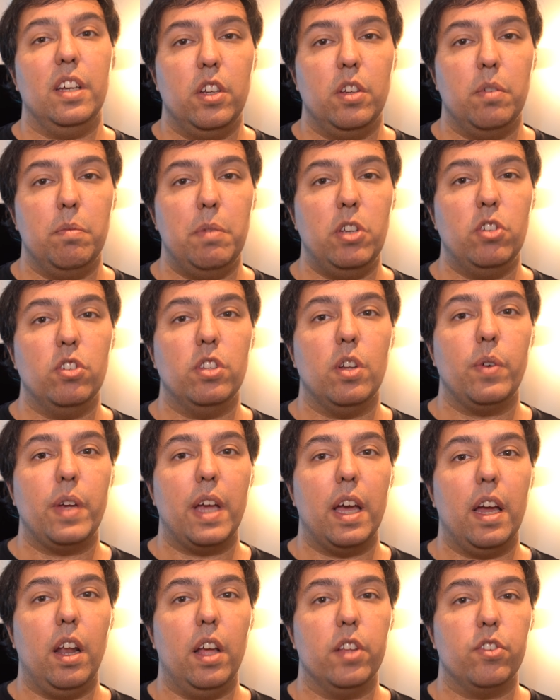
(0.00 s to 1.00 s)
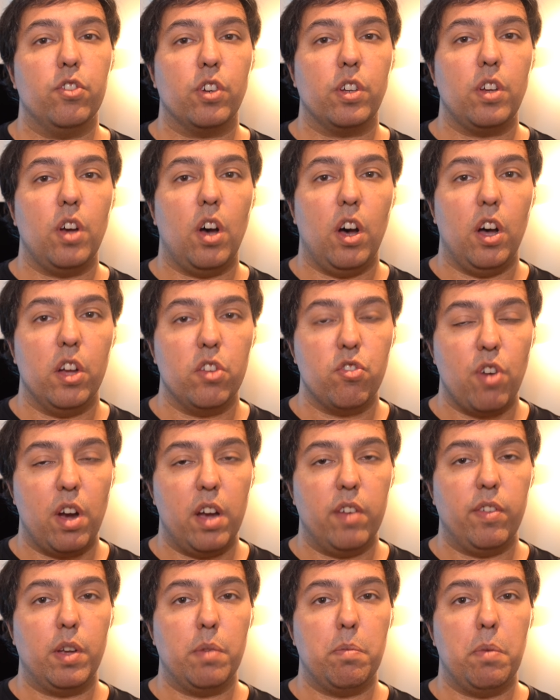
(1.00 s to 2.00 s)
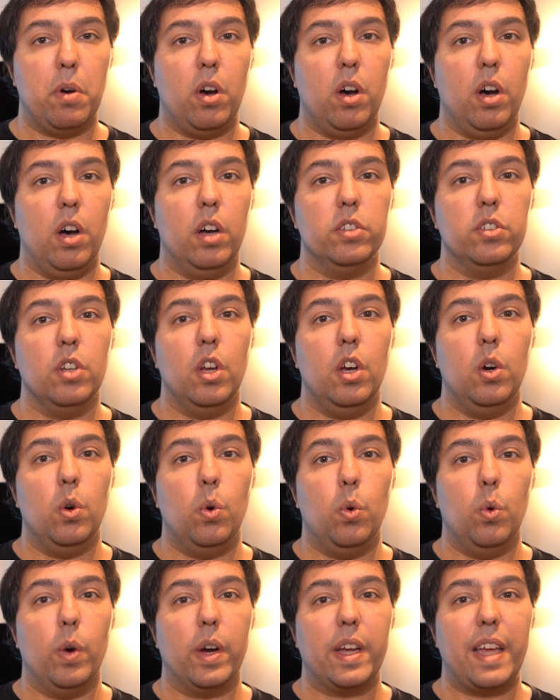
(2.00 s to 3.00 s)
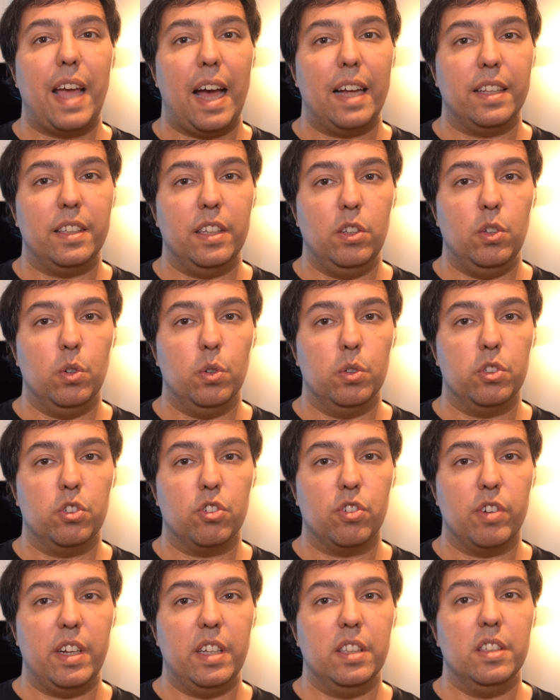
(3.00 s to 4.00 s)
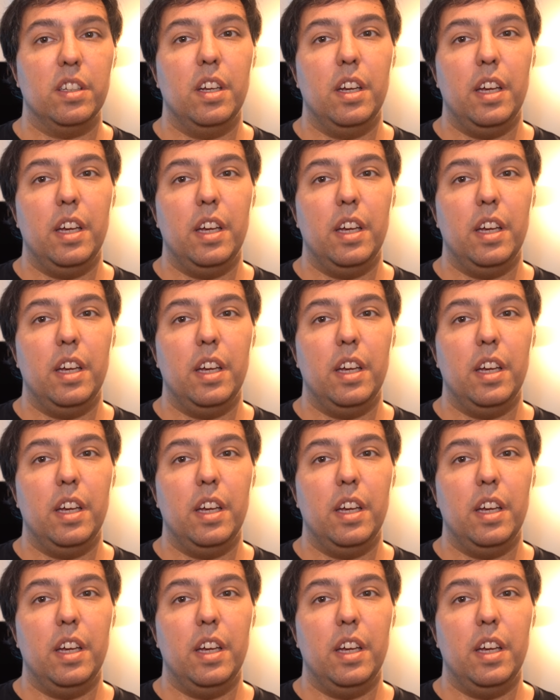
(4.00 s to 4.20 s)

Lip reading: you don't get alerts for a car driving past or a cat in your street.